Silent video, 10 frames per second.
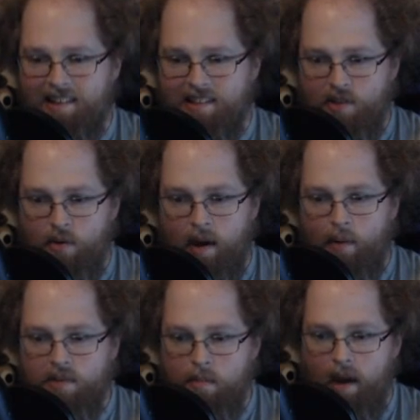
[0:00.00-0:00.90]
So that
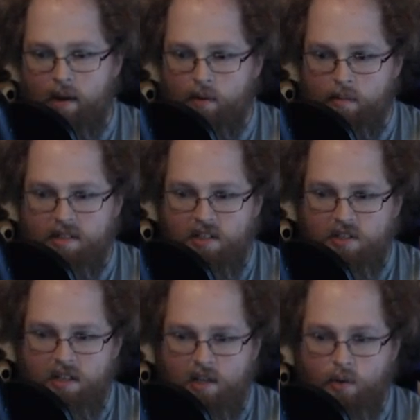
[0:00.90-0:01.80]
was the bad one. But
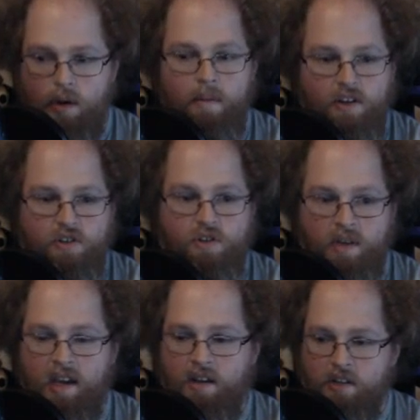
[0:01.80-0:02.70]
essentially, you want to make sure you
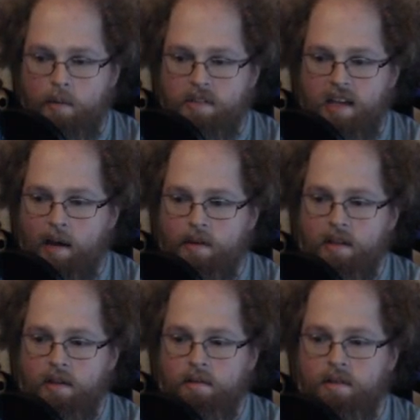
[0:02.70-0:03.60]
get your double tap
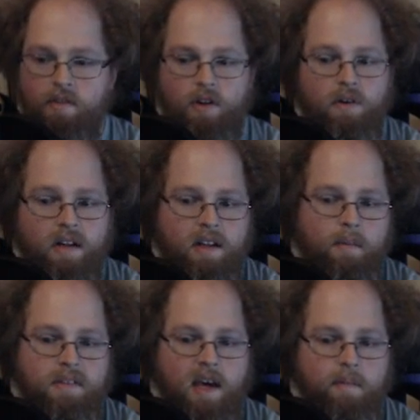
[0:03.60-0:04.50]
in. If you don't get a
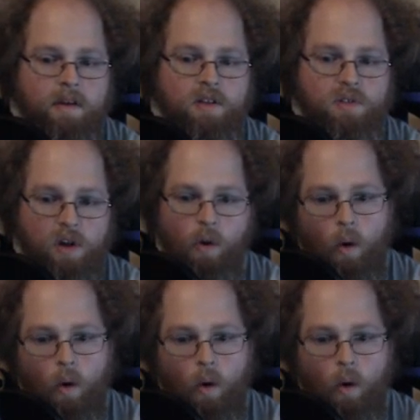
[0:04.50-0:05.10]
double tap in, you start